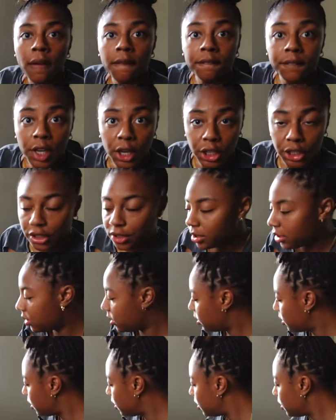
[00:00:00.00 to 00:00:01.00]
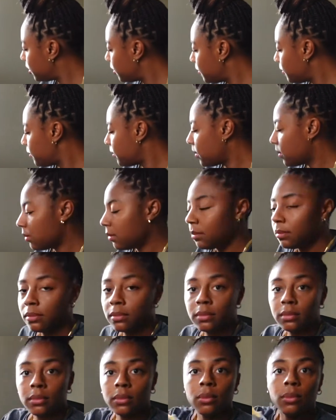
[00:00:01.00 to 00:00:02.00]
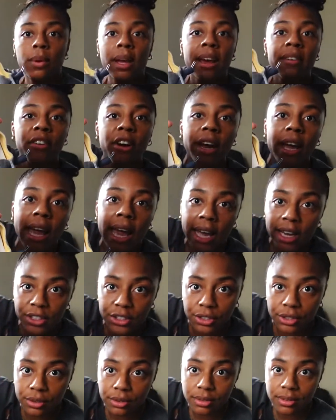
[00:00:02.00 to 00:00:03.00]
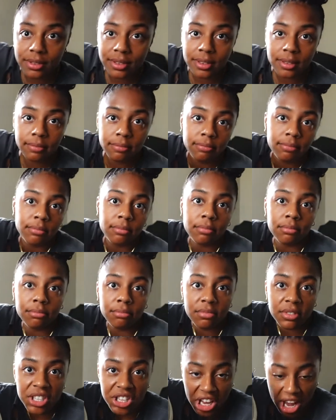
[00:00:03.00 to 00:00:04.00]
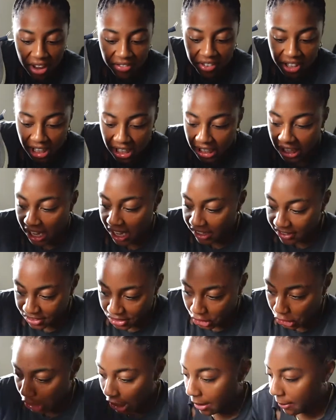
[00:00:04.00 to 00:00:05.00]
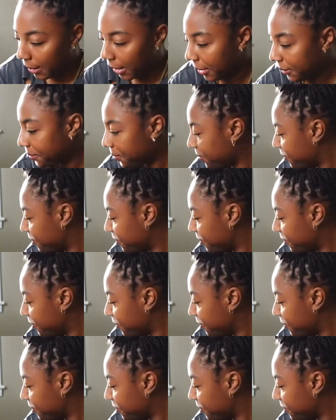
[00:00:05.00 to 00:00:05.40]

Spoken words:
First, we have our Hey Dudes. Definite yes, they're coming.